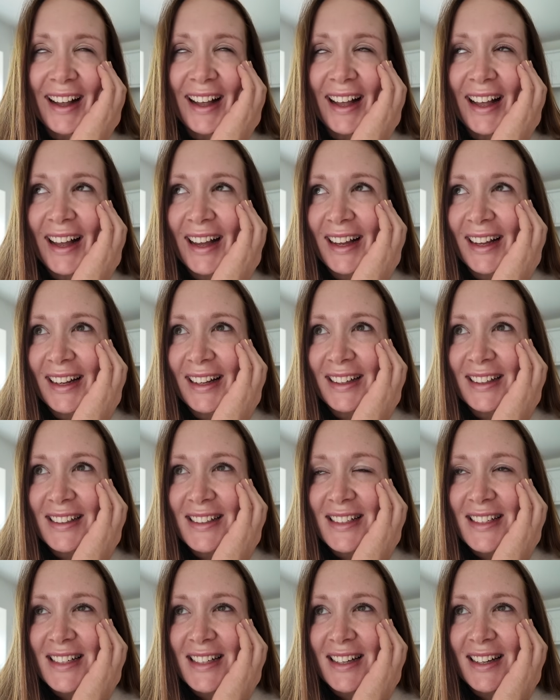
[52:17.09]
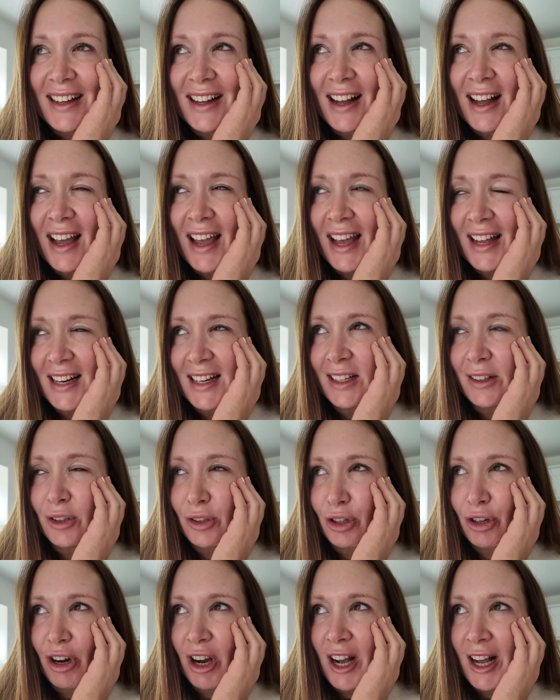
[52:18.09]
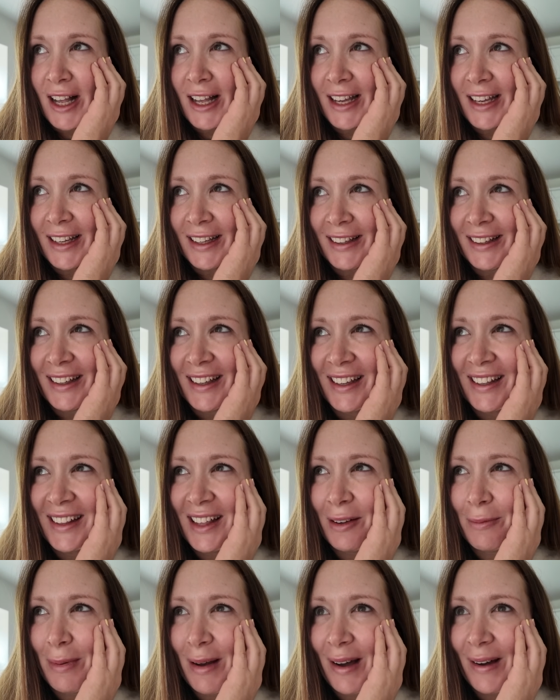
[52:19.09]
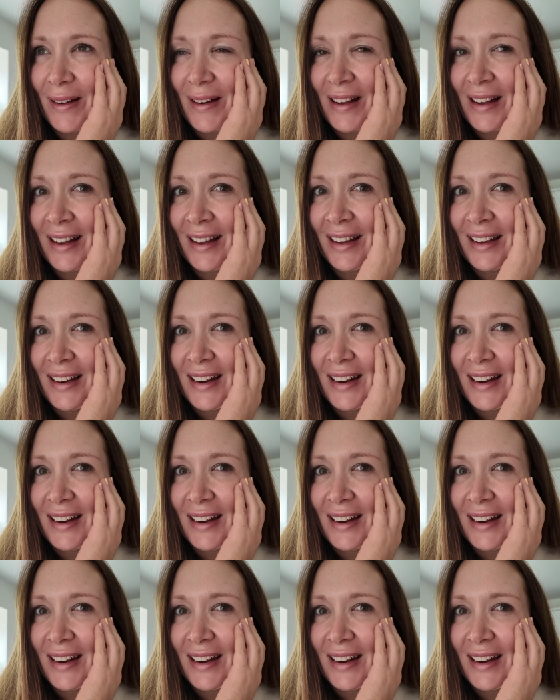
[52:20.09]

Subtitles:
And I had a little cry about it.